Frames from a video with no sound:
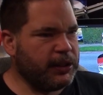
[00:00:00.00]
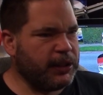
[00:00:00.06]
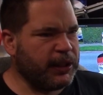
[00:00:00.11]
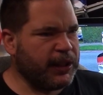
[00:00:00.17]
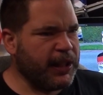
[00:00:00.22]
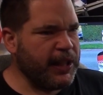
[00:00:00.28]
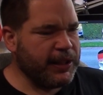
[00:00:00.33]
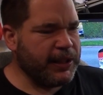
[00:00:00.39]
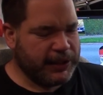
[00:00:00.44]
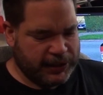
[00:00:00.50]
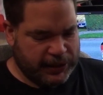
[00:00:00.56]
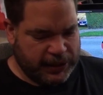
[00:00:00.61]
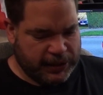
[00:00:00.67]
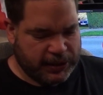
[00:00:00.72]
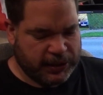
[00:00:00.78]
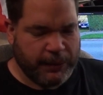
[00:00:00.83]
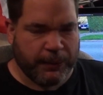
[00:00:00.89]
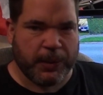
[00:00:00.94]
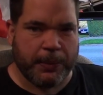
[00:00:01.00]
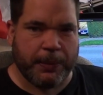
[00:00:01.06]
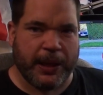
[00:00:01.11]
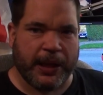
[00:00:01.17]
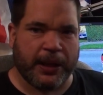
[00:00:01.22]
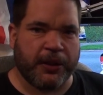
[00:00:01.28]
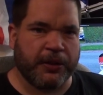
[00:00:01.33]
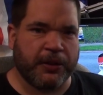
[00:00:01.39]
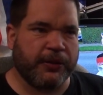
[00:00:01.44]
Again, it said something
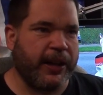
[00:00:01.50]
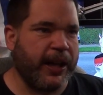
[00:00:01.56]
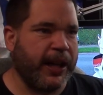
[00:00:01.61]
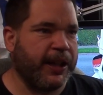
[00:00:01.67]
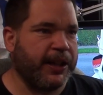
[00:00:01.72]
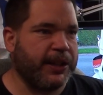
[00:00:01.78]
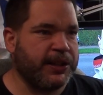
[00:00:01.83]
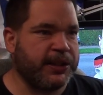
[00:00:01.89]
about a crack